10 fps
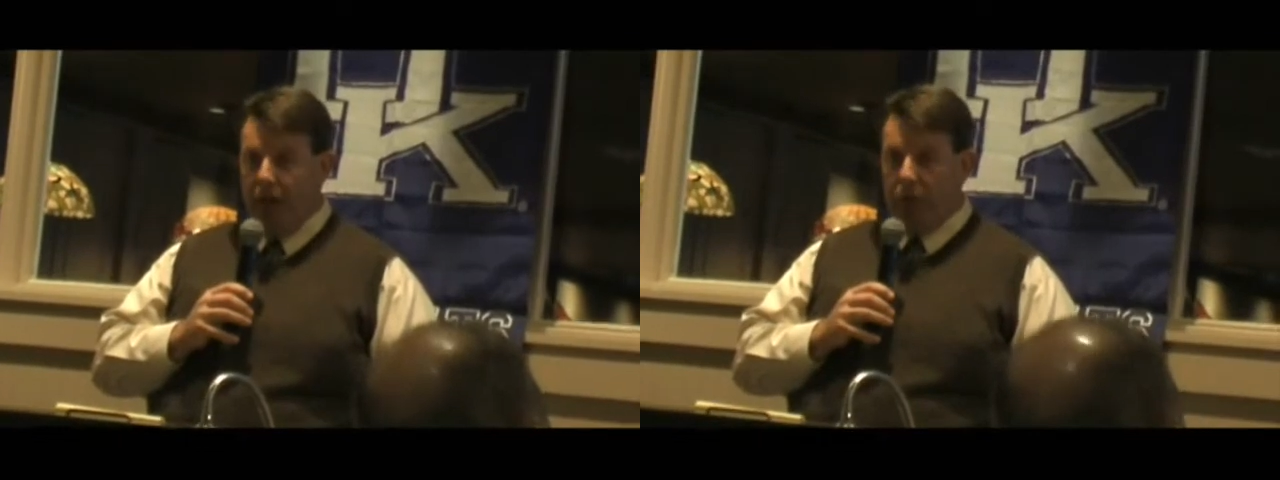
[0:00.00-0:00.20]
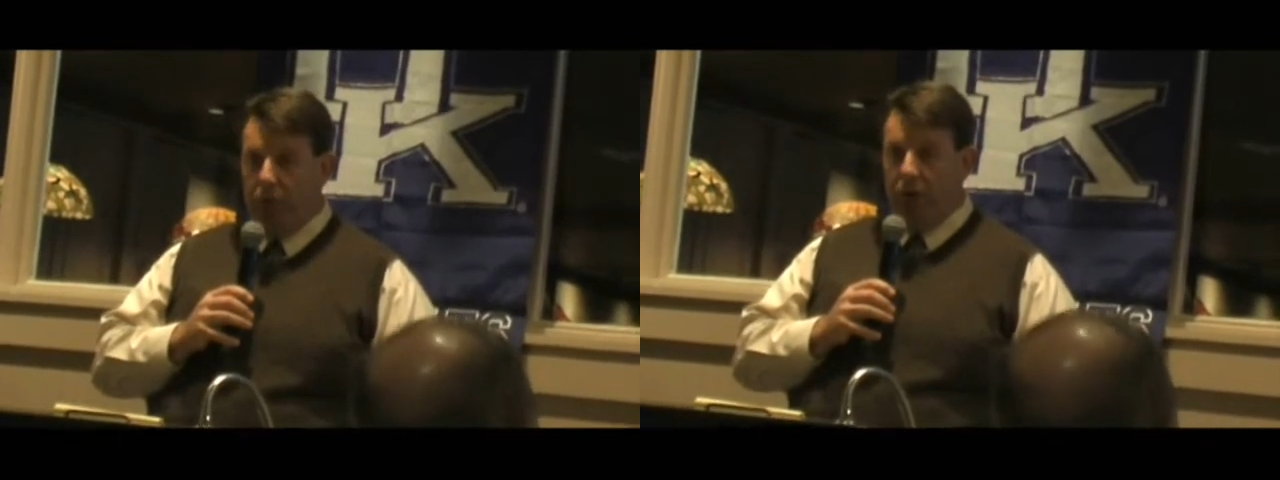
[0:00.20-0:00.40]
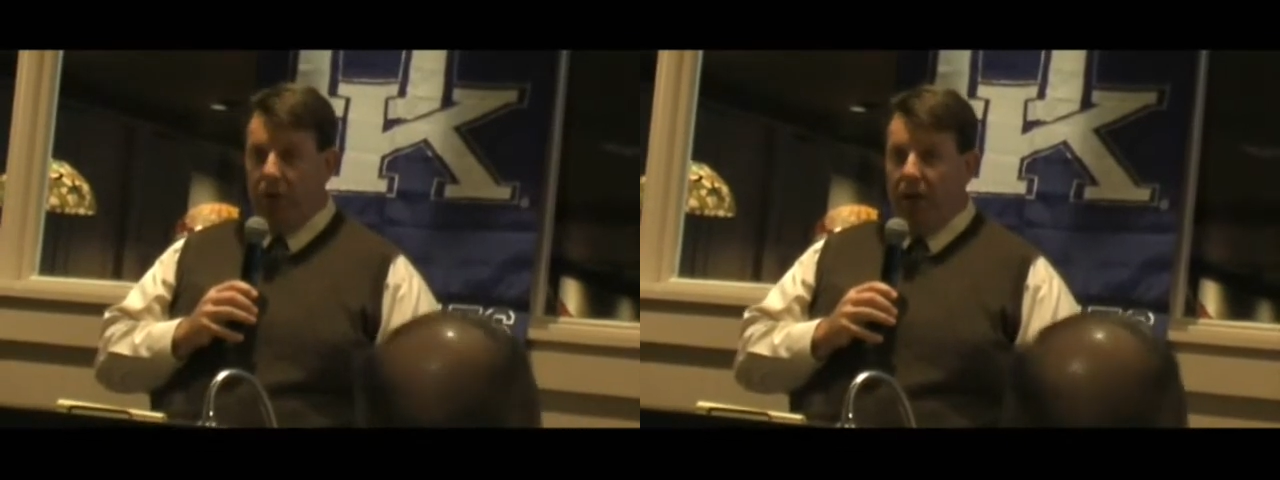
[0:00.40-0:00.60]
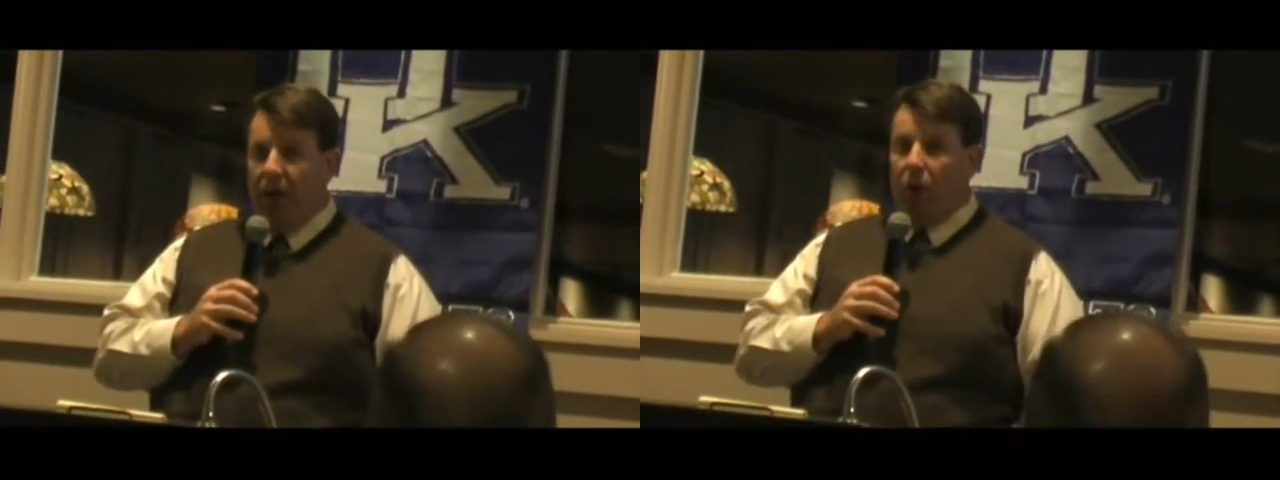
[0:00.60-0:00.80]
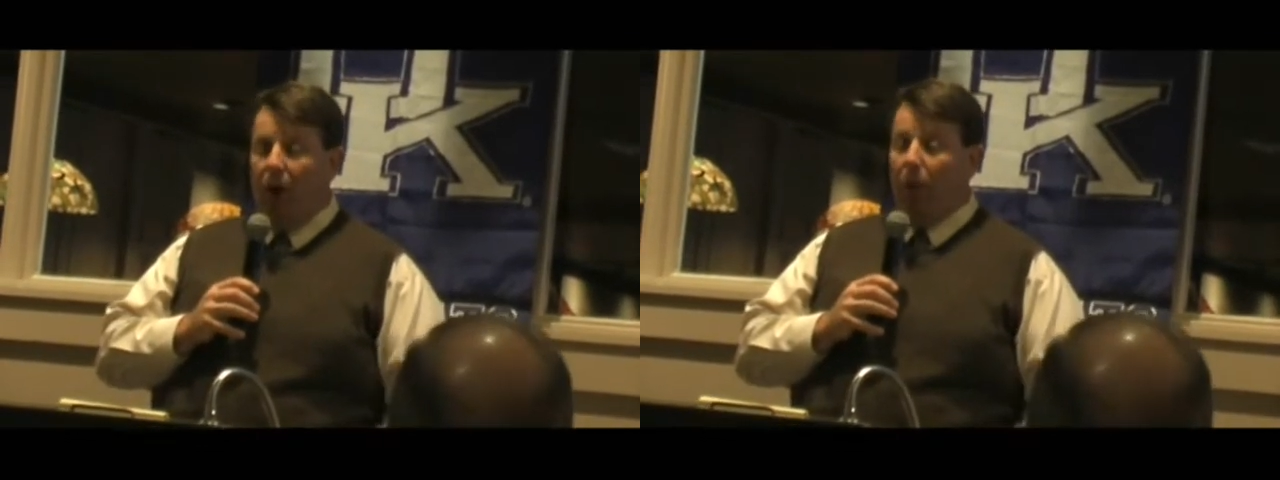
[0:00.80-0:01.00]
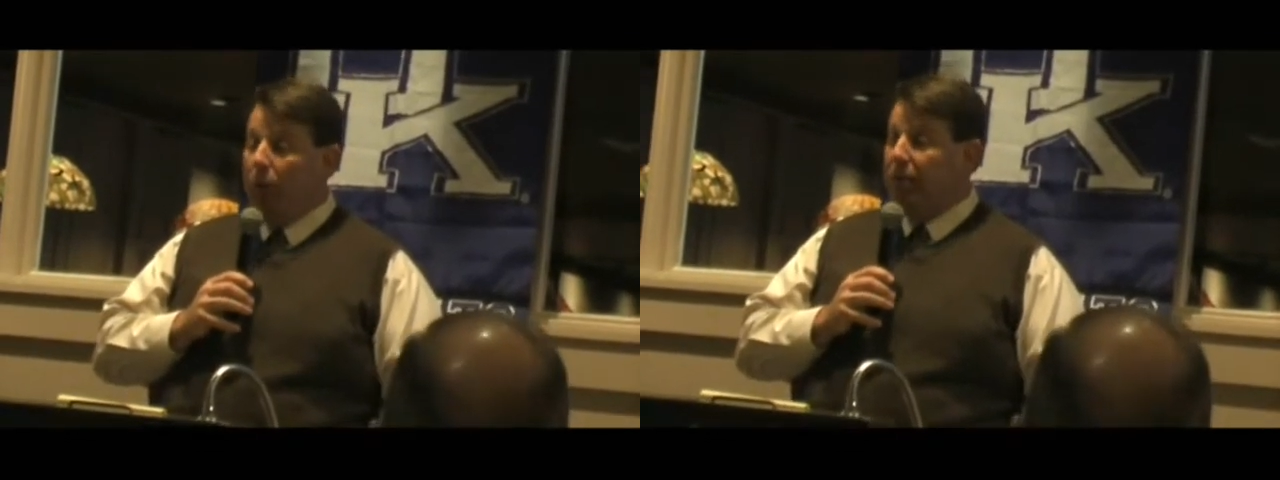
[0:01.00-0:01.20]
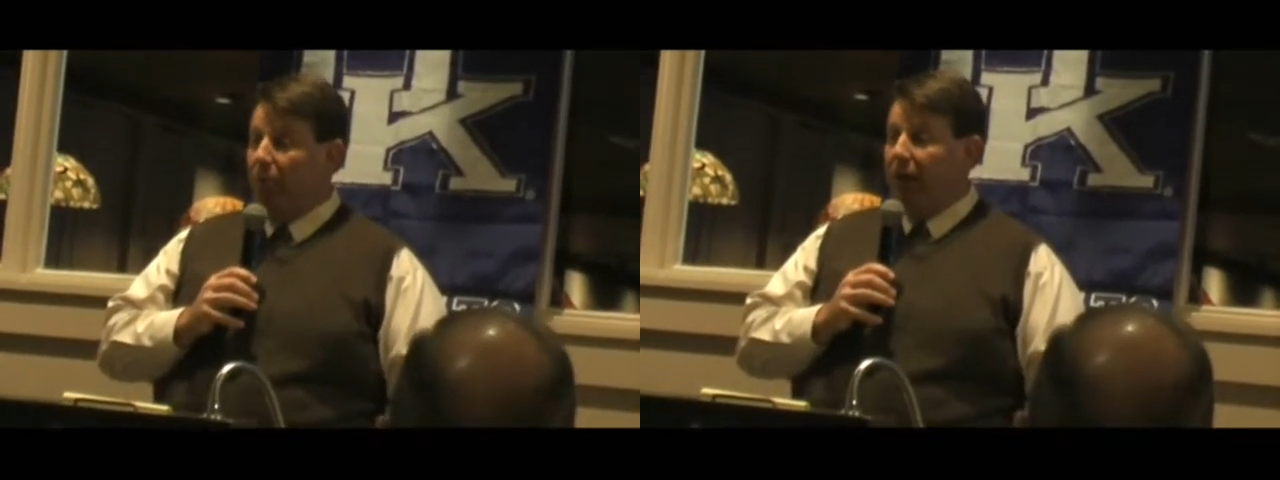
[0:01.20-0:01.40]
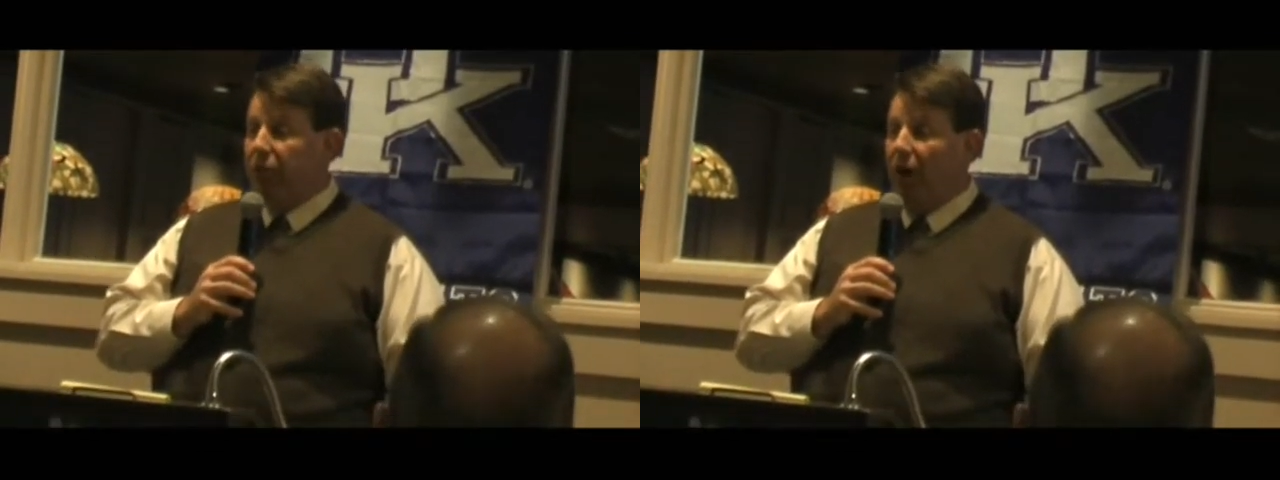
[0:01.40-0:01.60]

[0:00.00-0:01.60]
Jasper. So I wouldn't be surprised